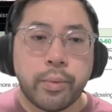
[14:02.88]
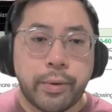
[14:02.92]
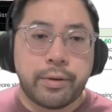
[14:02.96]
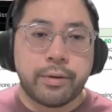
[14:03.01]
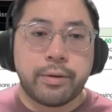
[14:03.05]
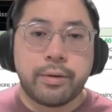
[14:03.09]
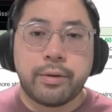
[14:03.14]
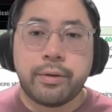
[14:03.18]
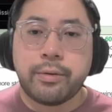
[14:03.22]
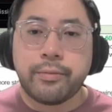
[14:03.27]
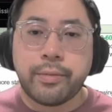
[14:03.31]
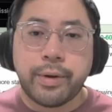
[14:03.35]

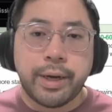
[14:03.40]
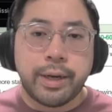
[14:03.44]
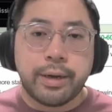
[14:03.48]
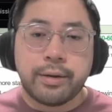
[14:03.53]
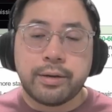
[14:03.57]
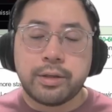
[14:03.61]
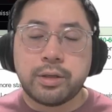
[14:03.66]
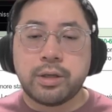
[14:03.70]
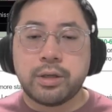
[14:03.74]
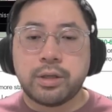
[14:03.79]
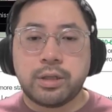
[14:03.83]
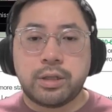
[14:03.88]
burn, right?
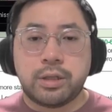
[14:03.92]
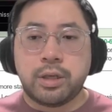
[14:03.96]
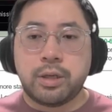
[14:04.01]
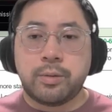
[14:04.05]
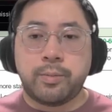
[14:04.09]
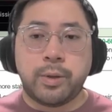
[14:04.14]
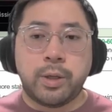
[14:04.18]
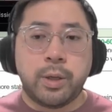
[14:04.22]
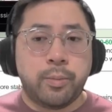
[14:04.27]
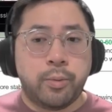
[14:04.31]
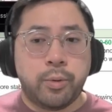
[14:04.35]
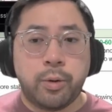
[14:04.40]
To
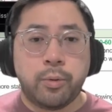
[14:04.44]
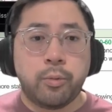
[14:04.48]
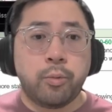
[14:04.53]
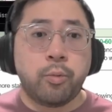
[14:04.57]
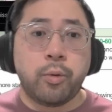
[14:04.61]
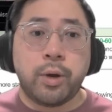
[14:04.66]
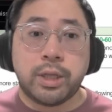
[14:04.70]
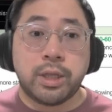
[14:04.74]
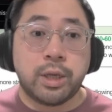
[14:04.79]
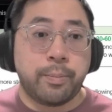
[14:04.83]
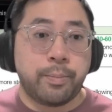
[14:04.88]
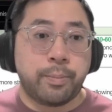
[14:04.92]
put
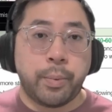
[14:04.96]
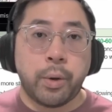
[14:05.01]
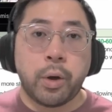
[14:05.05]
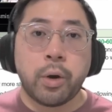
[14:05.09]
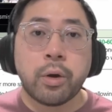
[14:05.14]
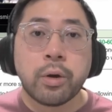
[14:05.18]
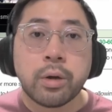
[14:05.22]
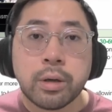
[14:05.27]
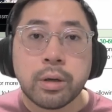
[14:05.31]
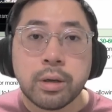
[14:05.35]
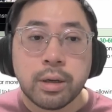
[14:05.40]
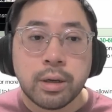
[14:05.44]
what? To
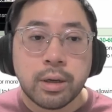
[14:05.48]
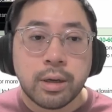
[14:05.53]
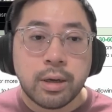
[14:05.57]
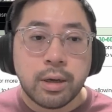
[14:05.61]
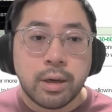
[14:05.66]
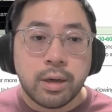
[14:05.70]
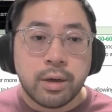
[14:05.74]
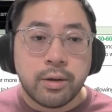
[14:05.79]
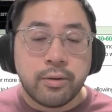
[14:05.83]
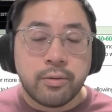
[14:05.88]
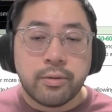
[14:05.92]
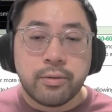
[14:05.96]
burn?
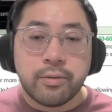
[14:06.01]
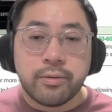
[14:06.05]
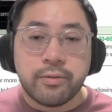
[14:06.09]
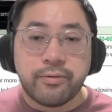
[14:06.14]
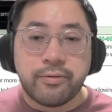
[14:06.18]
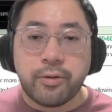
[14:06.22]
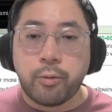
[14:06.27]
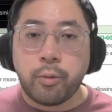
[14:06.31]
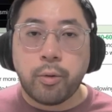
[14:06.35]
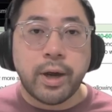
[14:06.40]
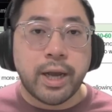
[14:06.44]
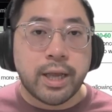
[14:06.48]

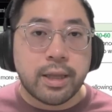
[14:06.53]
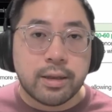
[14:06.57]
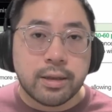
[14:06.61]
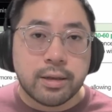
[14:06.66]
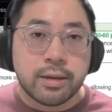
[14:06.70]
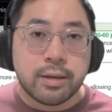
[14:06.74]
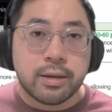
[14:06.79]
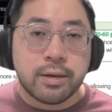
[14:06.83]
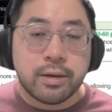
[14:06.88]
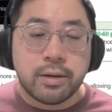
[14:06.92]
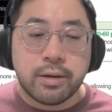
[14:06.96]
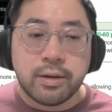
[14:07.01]
For what?
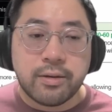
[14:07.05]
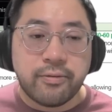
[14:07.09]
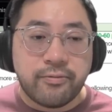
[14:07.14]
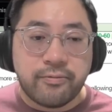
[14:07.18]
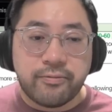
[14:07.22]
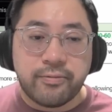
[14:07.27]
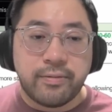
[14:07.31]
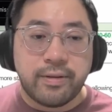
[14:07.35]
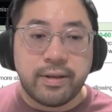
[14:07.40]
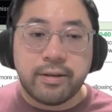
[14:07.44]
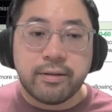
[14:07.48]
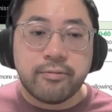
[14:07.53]

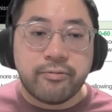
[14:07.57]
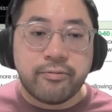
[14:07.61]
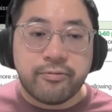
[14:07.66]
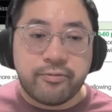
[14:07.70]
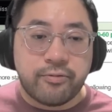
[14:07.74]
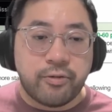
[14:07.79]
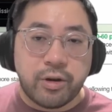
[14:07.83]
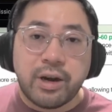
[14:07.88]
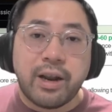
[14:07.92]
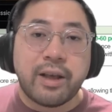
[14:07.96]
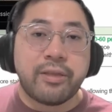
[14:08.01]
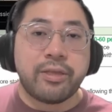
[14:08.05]

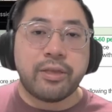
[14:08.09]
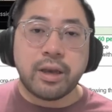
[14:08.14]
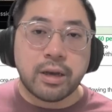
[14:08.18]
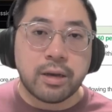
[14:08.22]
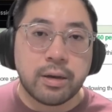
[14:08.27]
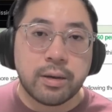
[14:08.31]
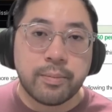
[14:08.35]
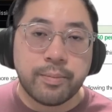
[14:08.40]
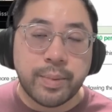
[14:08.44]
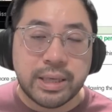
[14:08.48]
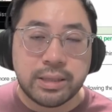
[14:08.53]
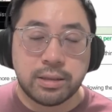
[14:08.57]
For nothing,
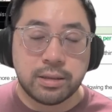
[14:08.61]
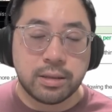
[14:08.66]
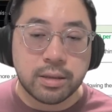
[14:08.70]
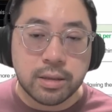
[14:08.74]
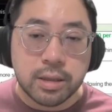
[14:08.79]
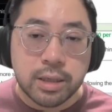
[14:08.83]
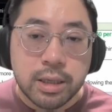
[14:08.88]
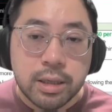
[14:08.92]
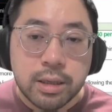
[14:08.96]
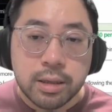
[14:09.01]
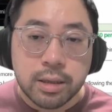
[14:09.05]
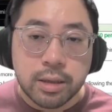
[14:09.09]

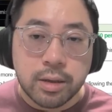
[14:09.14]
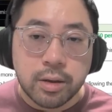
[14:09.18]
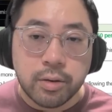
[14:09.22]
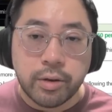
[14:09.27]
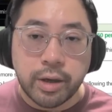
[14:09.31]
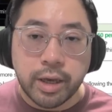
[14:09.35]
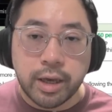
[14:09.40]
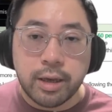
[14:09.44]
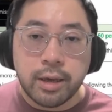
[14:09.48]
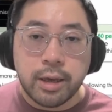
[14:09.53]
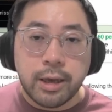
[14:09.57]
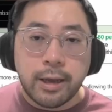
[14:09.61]
basically.
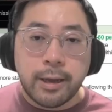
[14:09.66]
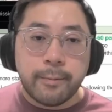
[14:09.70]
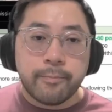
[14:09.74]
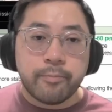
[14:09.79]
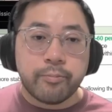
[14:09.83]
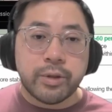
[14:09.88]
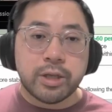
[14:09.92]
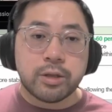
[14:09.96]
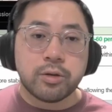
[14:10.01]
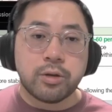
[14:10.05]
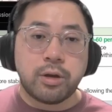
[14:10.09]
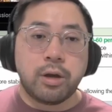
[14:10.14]
Okay,
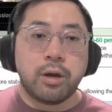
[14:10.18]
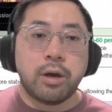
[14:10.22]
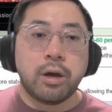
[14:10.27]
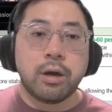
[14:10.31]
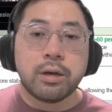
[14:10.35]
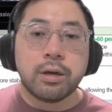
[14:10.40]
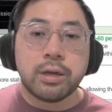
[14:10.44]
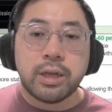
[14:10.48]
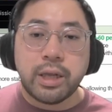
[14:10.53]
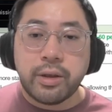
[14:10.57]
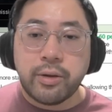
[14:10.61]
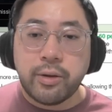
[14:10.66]
let's look at
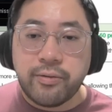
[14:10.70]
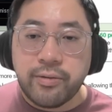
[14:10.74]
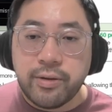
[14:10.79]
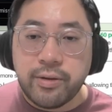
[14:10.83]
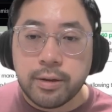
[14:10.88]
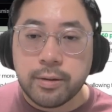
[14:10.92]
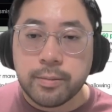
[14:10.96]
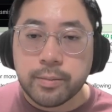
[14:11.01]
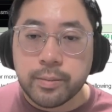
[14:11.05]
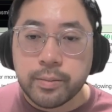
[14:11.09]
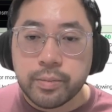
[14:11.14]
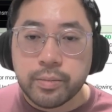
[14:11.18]
Holiday
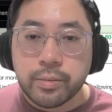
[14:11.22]
Yufine.